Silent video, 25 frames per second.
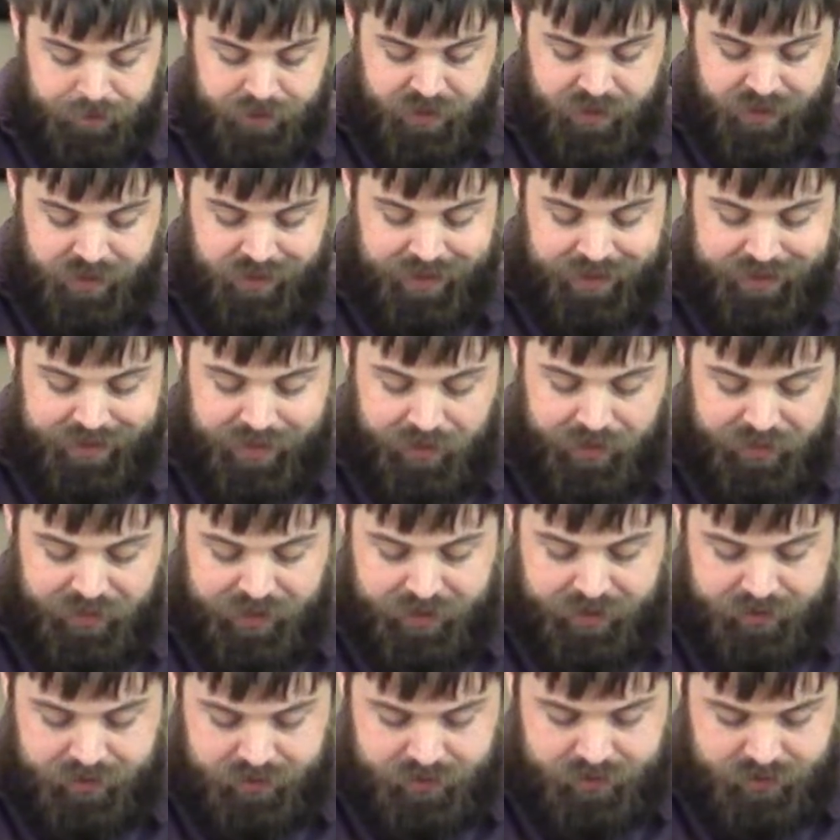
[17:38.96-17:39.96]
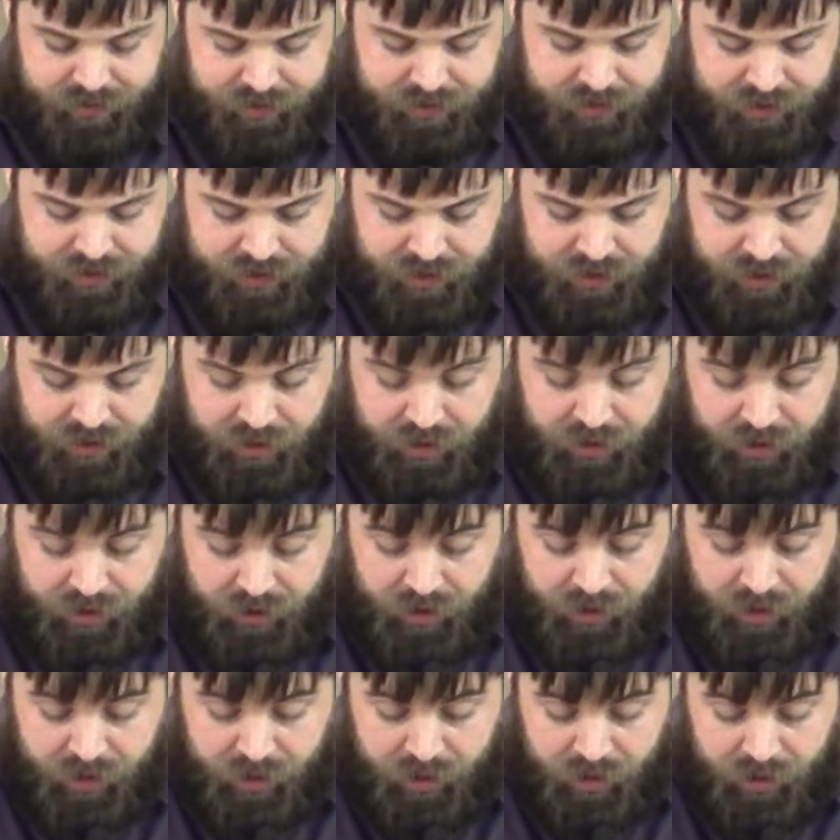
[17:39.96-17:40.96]
Let nothing
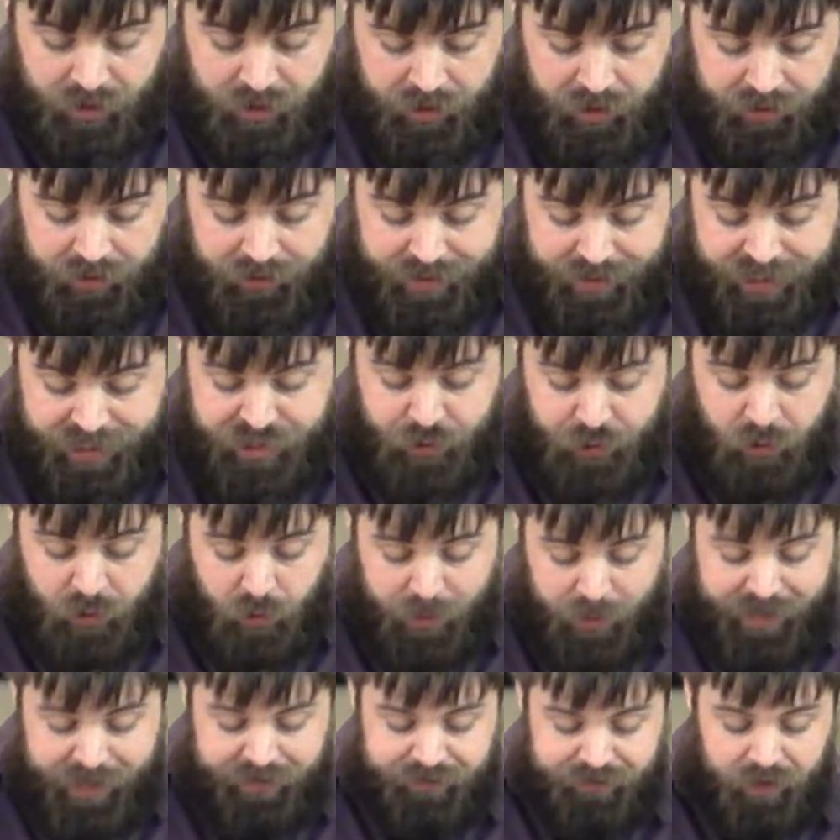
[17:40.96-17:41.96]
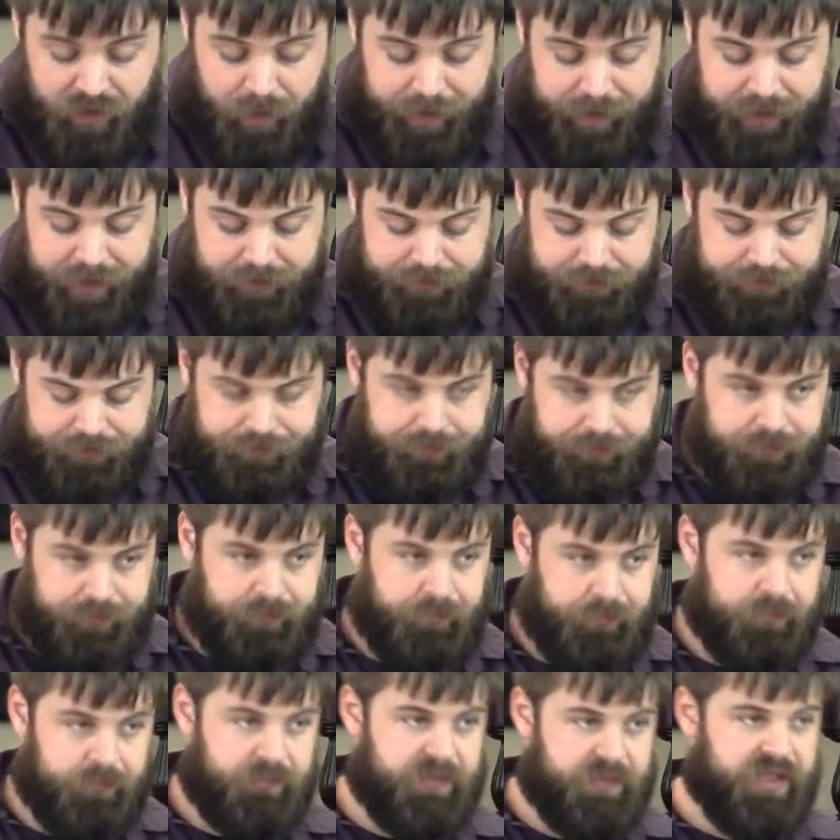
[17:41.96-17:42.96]
lead you away from it.
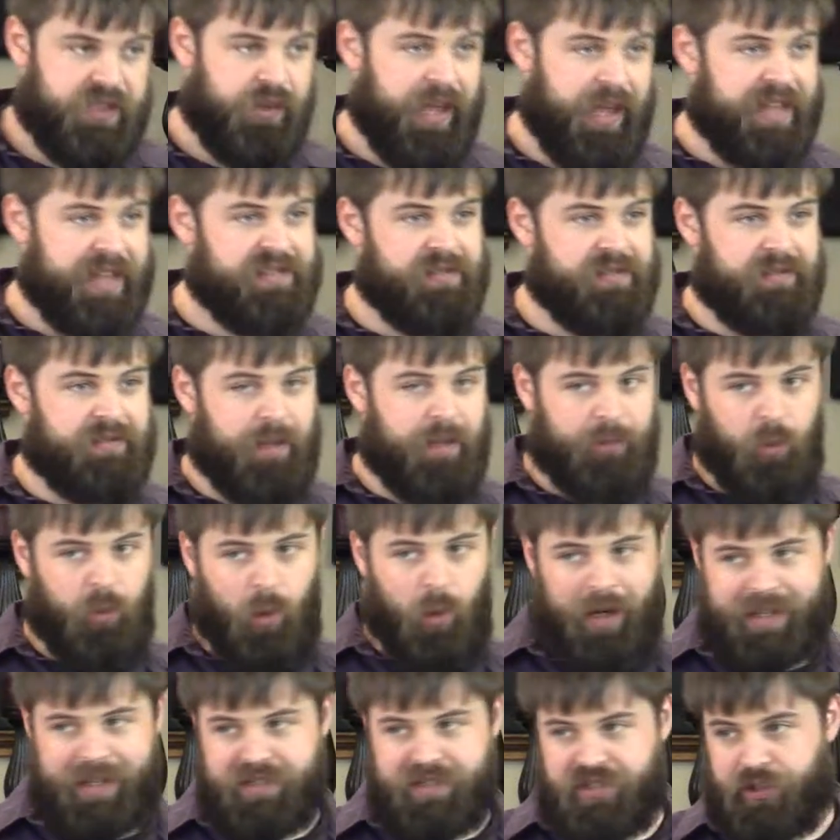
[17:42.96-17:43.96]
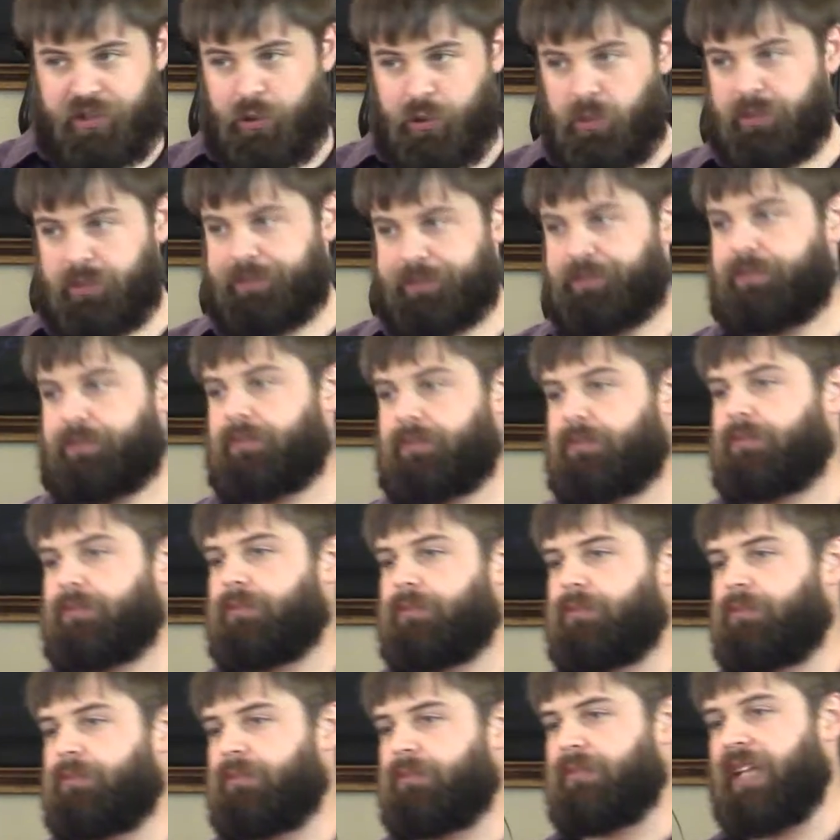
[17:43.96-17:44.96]
So that's number one and two.
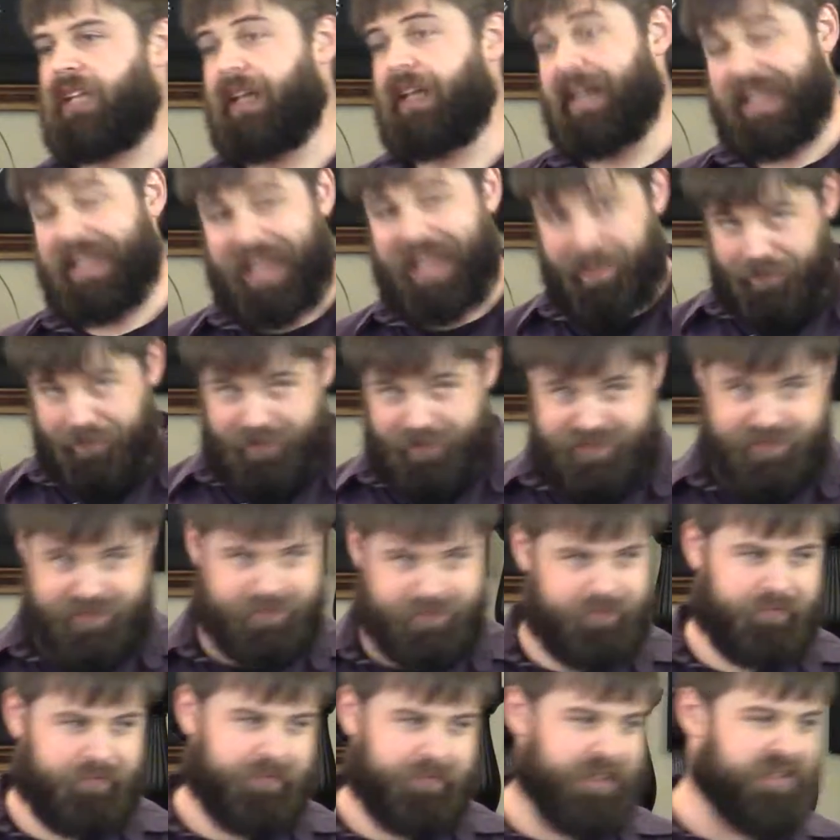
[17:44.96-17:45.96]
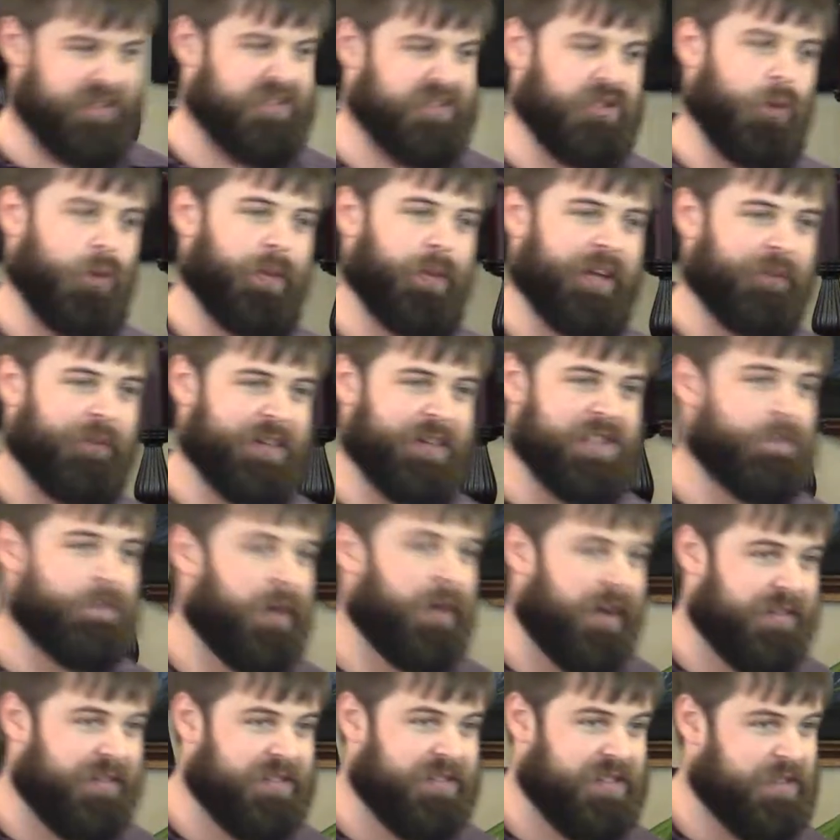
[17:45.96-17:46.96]
And again, there's, there's so many
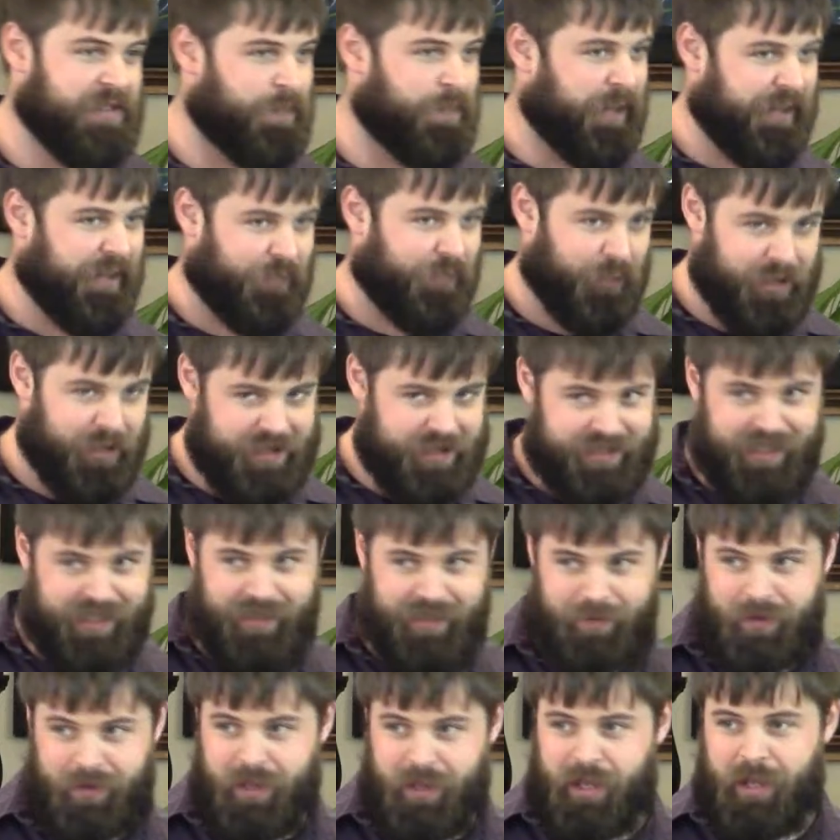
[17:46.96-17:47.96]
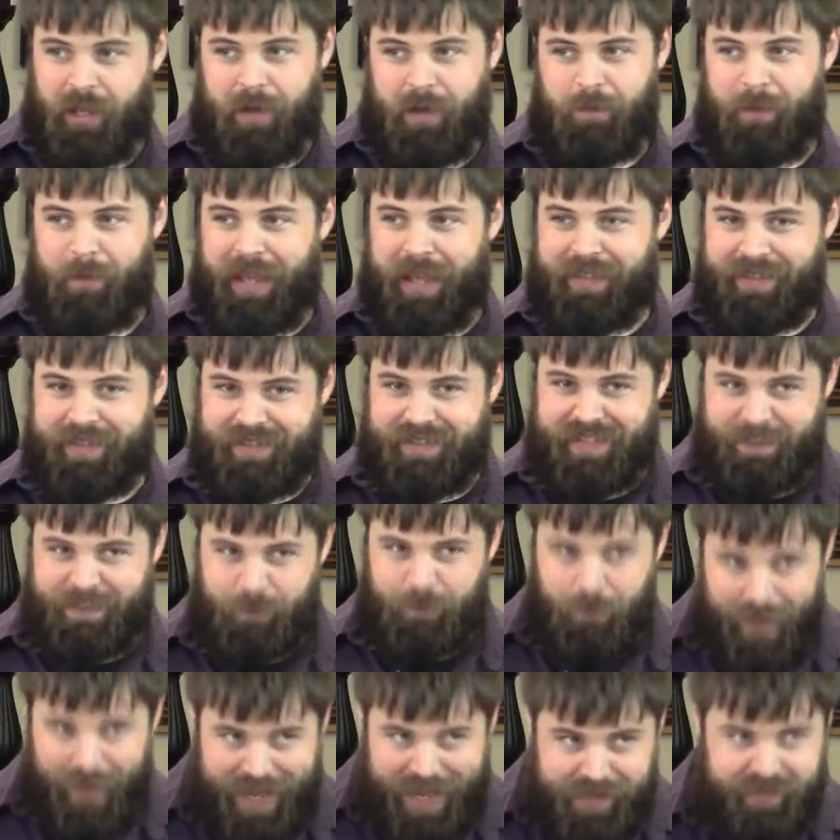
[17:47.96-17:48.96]
responses, but if we're just gonna make this as
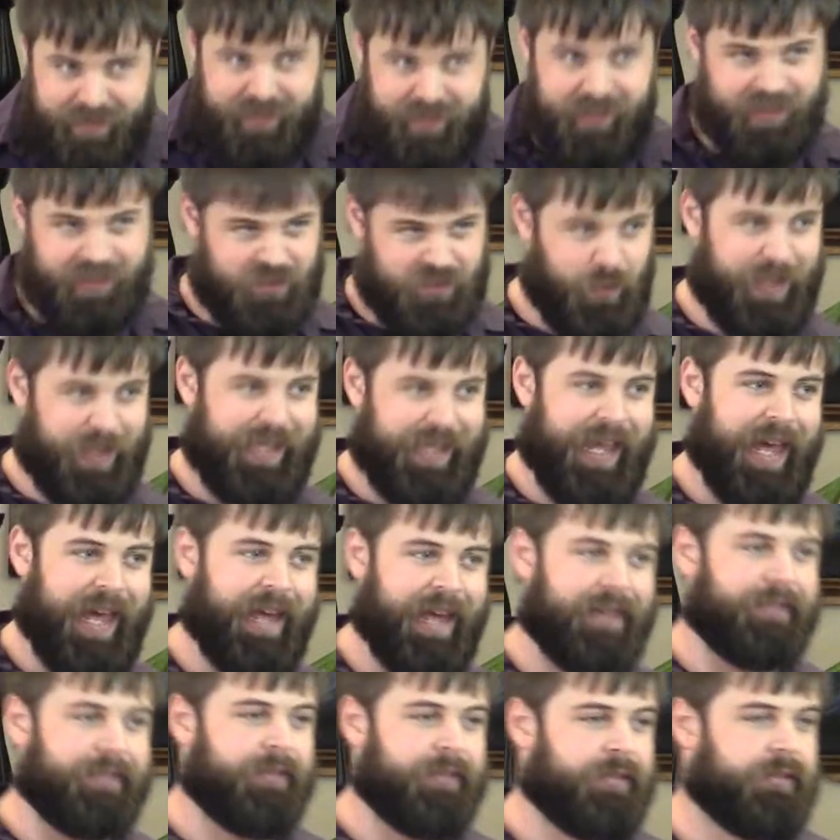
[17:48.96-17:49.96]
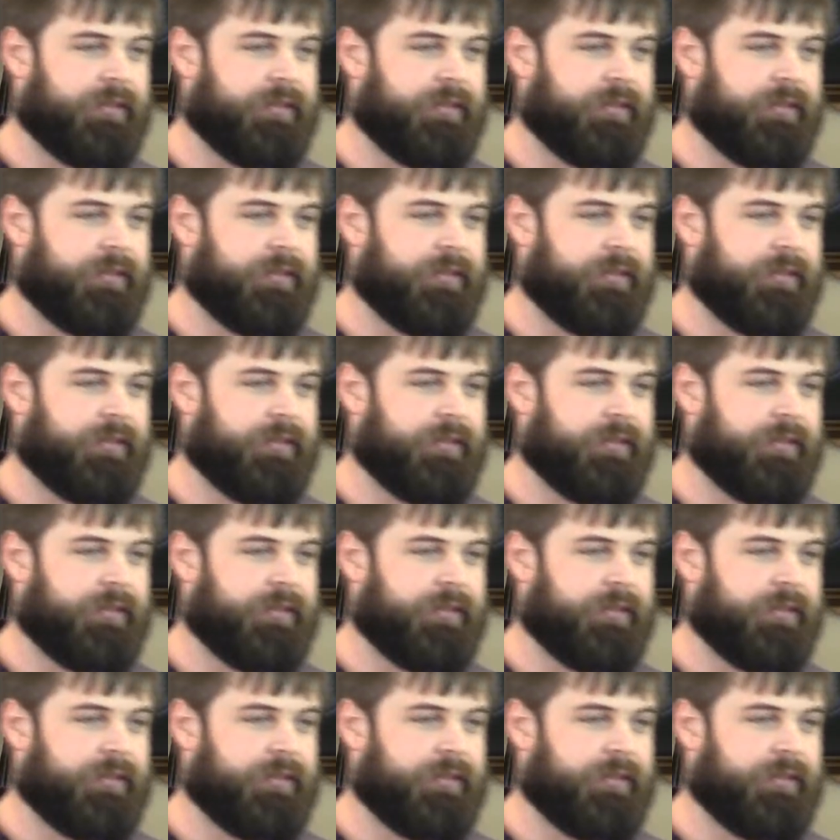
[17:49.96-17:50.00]
basic as we can,